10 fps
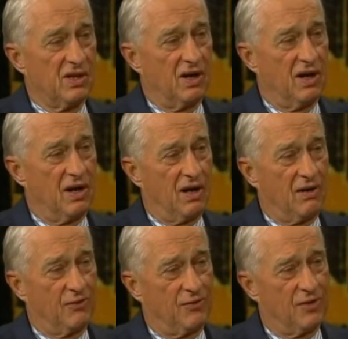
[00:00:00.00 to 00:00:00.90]

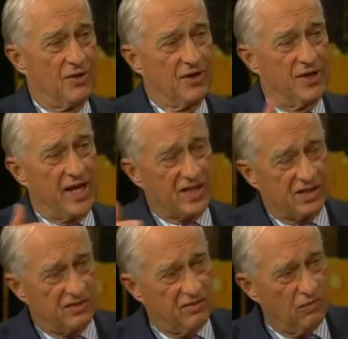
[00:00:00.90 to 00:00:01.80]
uh, for the
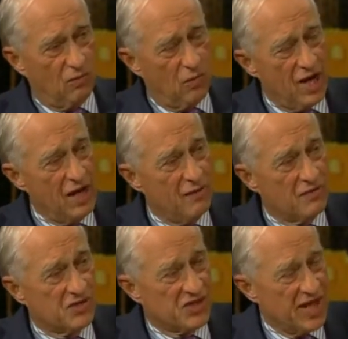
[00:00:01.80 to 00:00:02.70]
next wave
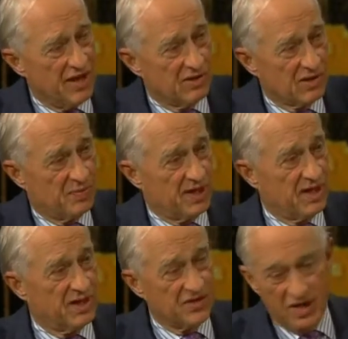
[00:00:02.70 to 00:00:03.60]
of sales
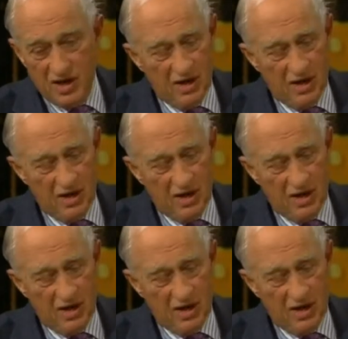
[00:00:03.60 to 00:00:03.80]
because